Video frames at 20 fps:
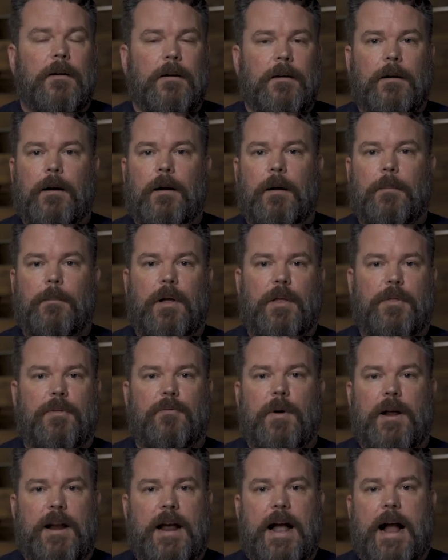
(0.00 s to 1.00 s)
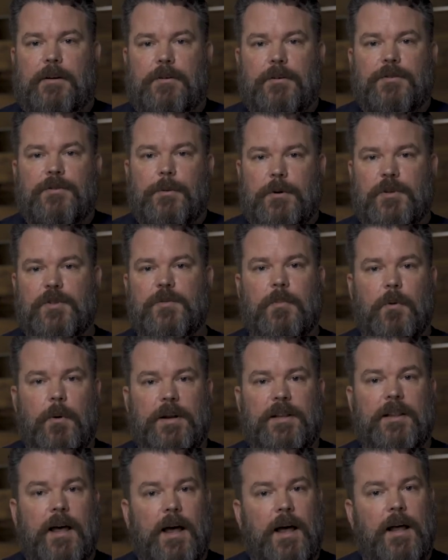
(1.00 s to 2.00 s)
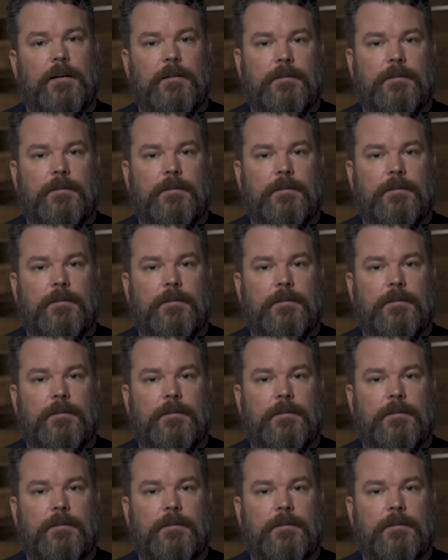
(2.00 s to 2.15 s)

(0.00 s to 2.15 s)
a threat actor to exploit that.